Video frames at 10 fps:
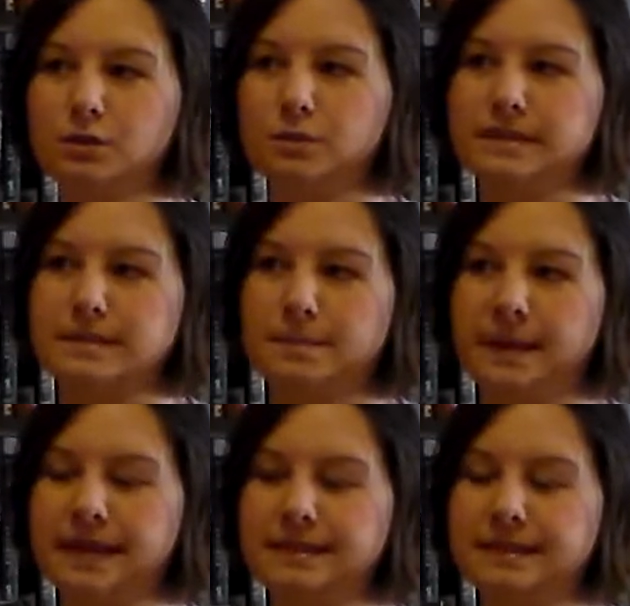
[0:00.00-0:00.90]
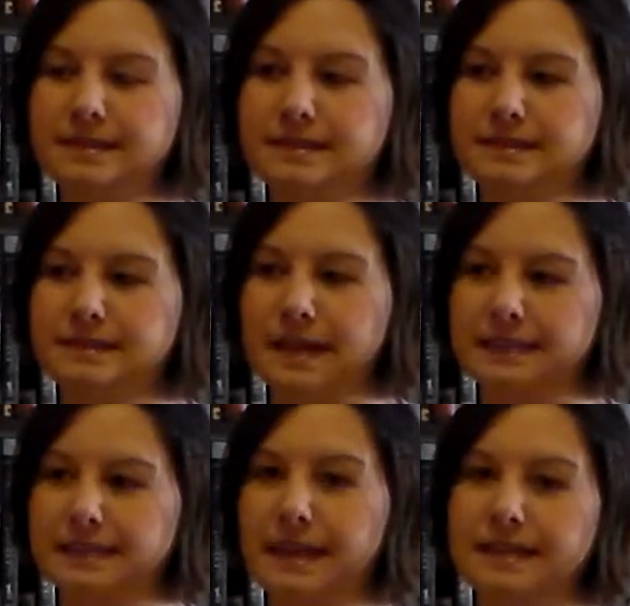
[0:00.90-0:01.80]
who is abandoned
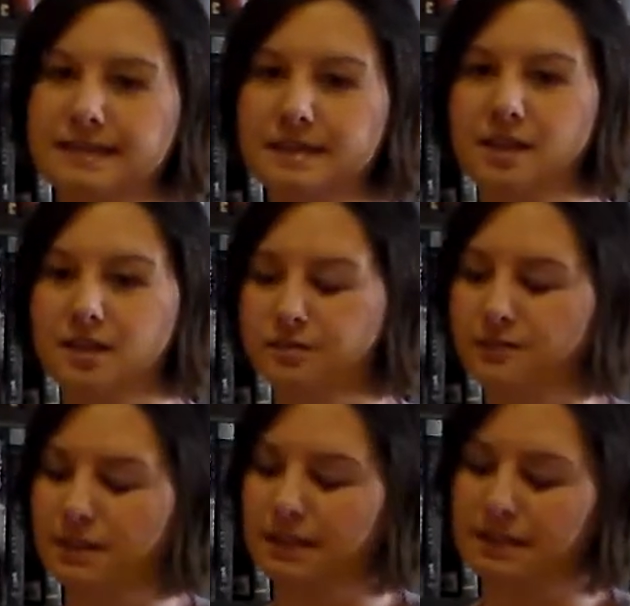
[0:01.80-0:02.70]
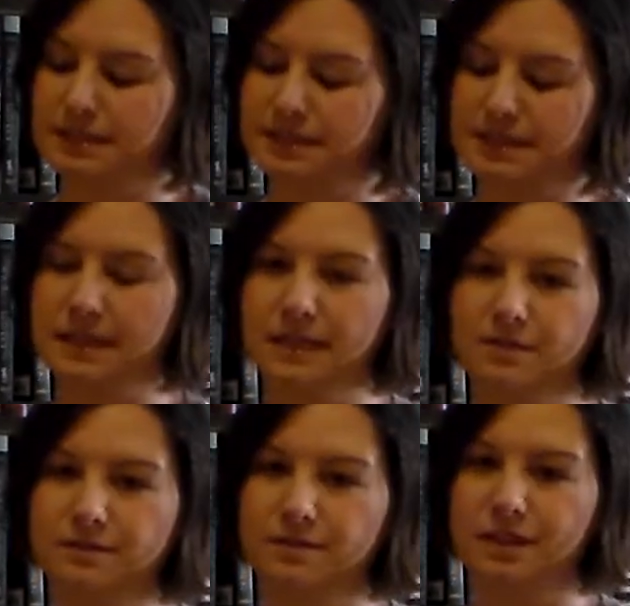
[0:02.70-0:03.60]
at the gates of the city
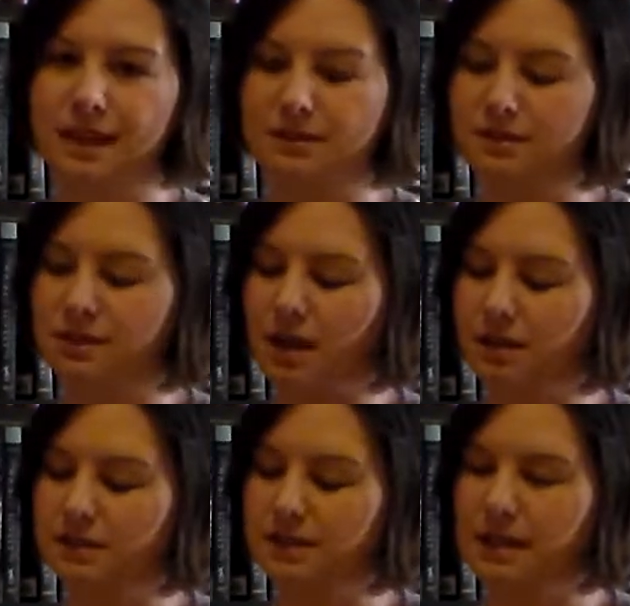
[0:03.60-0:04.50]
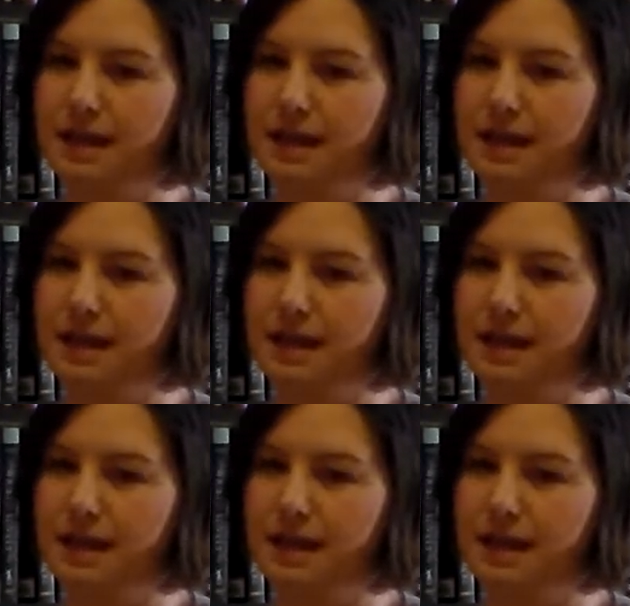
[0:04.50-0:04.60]
of a thousand dolls,